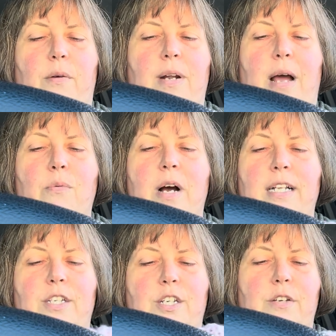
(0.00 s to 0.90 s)
What I
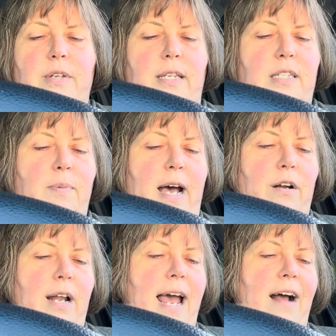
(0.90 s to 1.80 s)
want to do with this
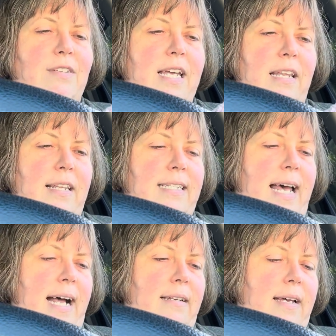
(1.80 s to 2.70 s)
pattern, I have to get this
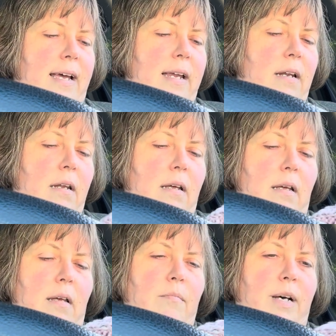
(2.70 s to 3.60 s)
hat done
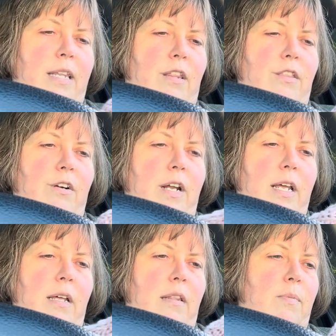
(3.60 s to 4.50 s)
by the
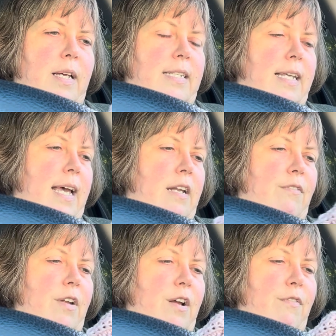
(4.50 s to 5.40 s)
30th because the end
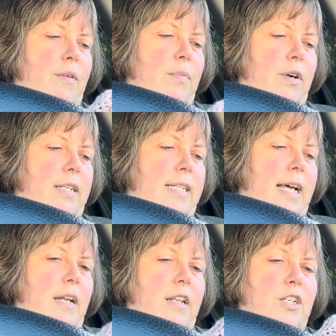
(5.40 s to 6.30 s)
of November is the
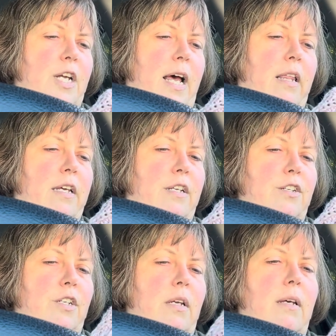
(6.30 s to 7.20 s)
end of the
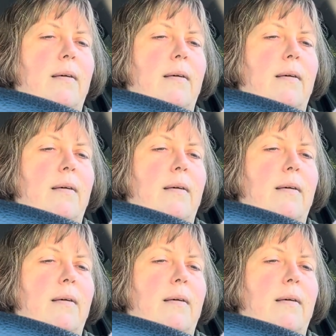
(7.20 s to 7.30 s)
challenge.